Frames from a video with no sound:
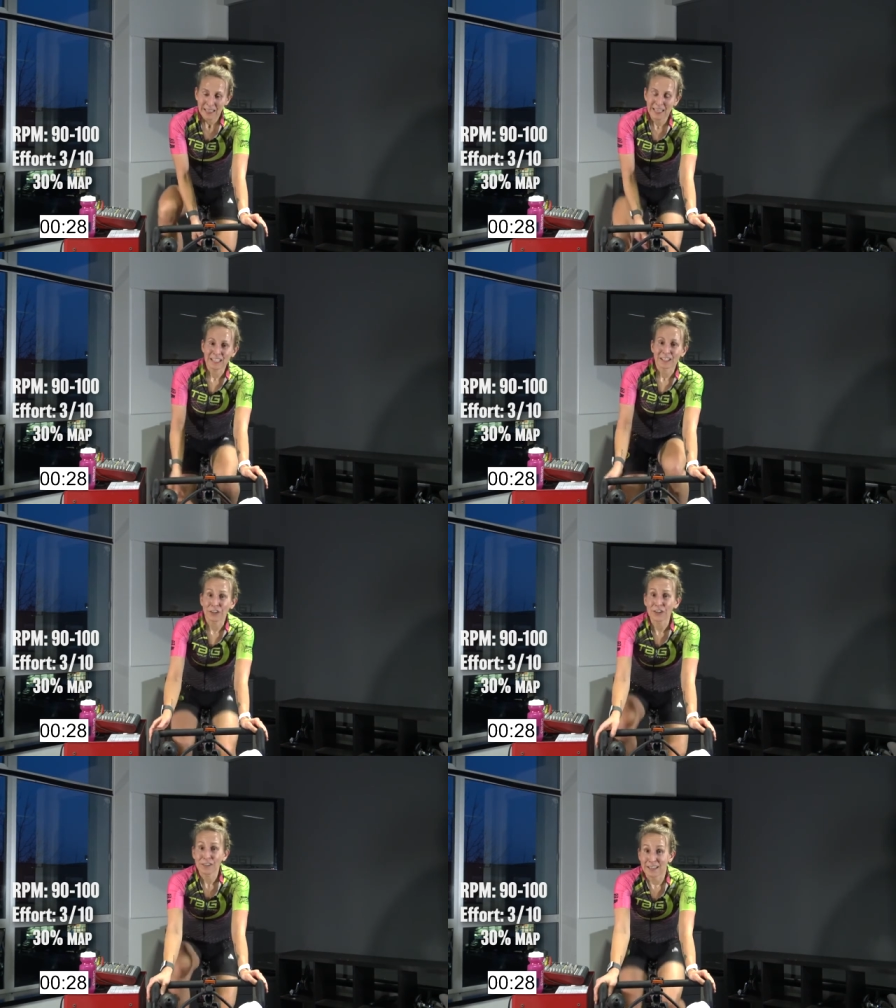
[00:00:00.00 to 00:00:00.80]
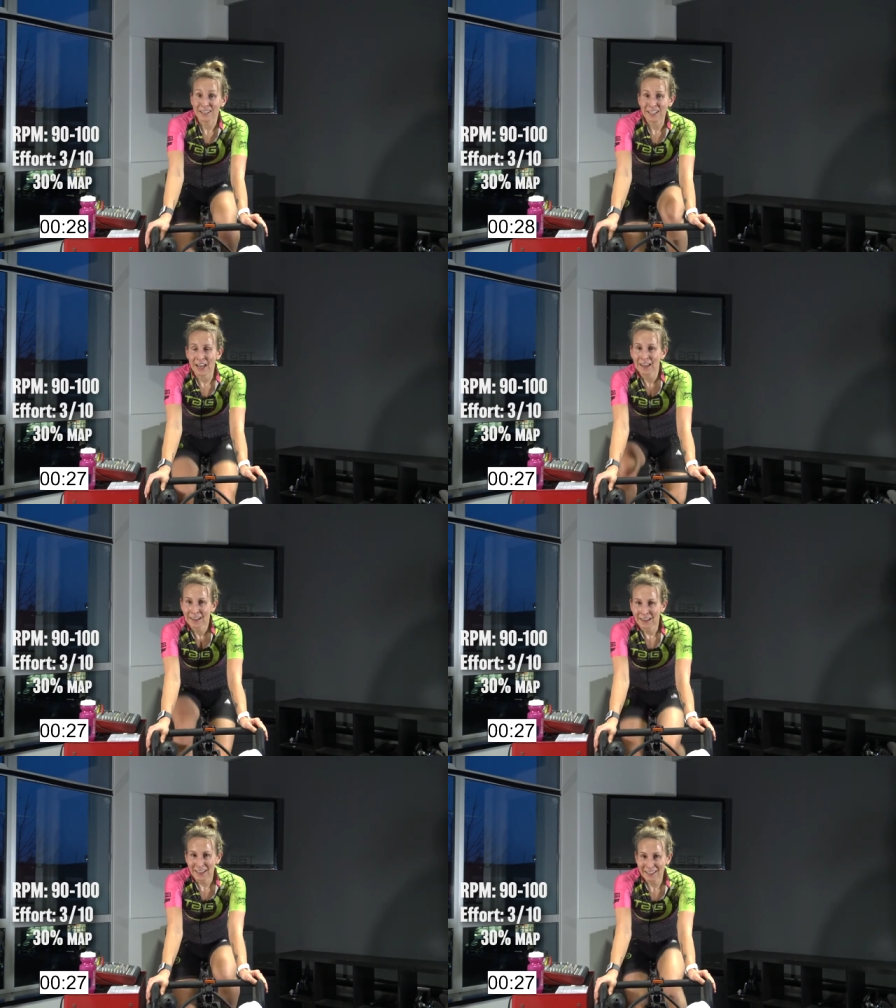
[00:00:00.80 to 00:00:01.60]
He didn't learn this
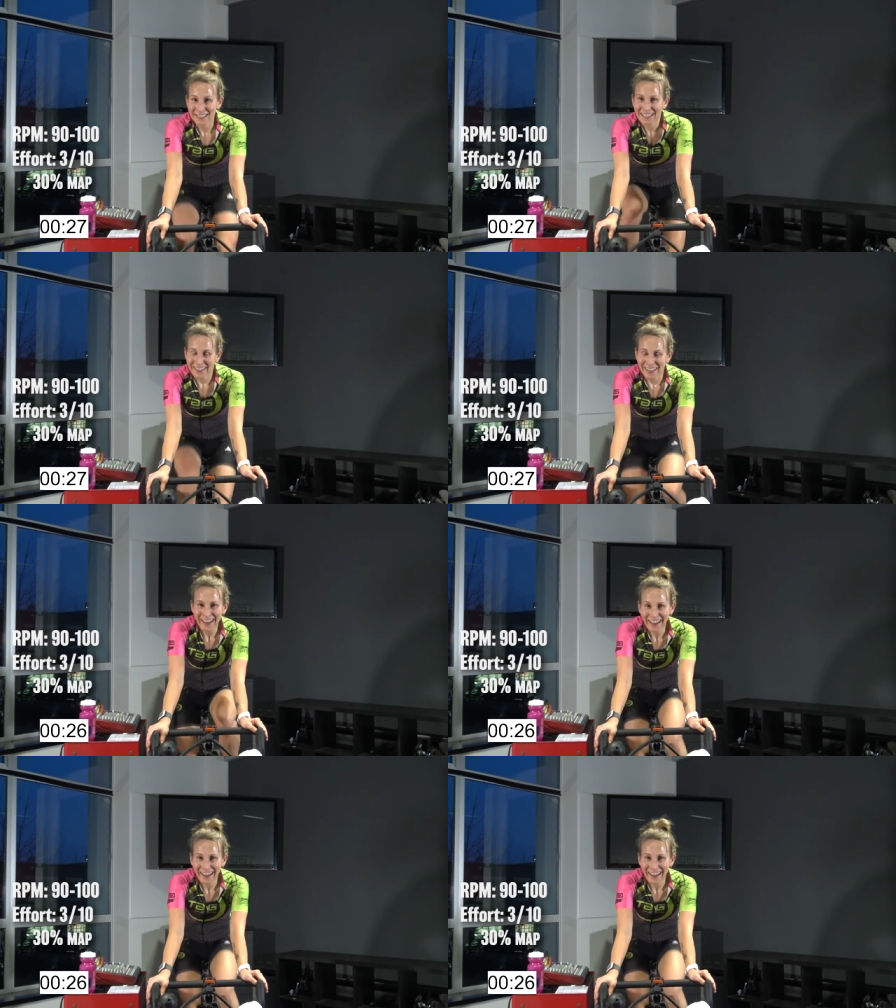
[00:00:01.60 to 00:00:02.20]
skill.